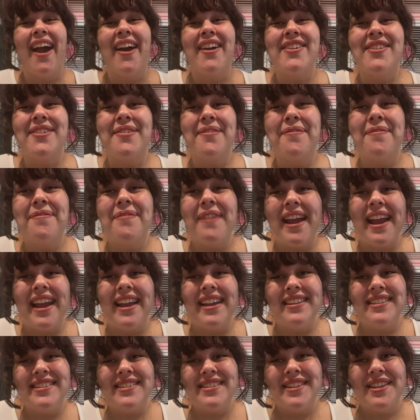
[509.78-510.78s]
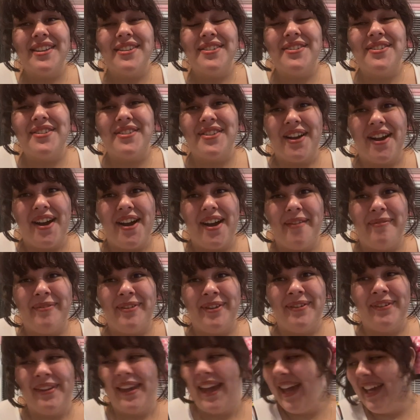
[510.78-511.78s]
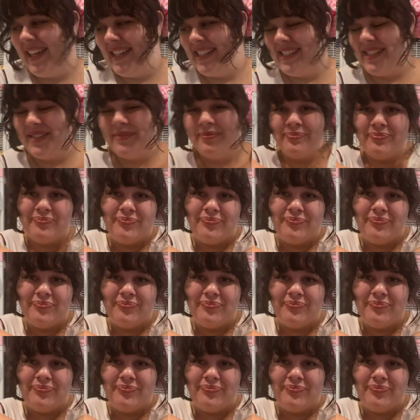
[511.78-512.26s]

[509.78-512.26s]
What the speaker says: Great job, you guys.